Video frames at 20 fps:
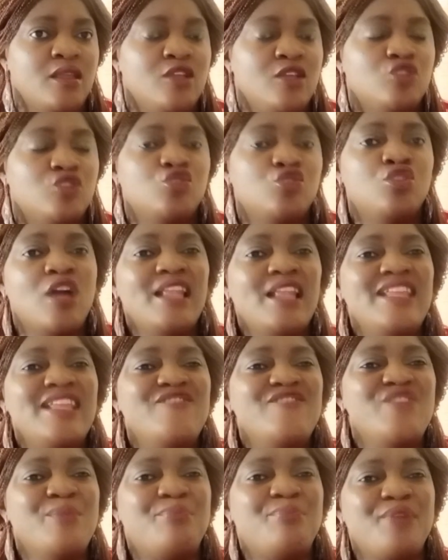Do not leave
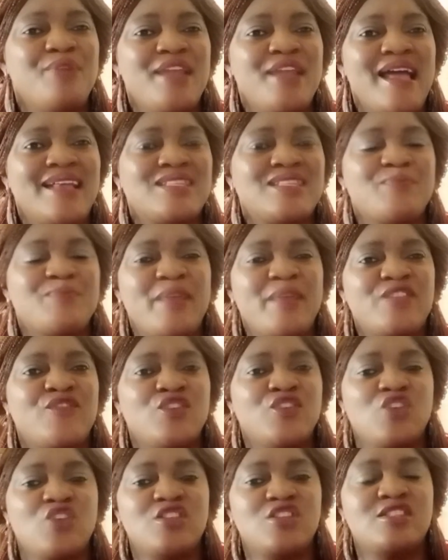the prayer aspect
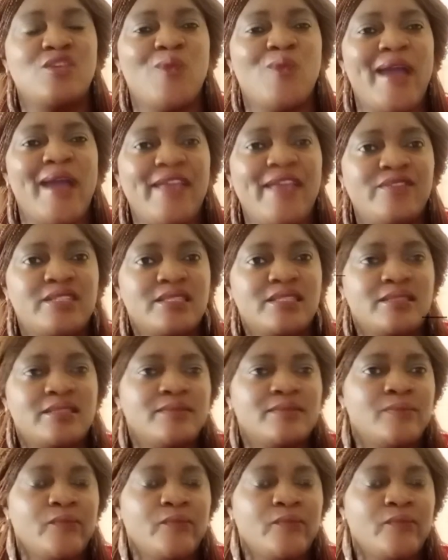for just the wives.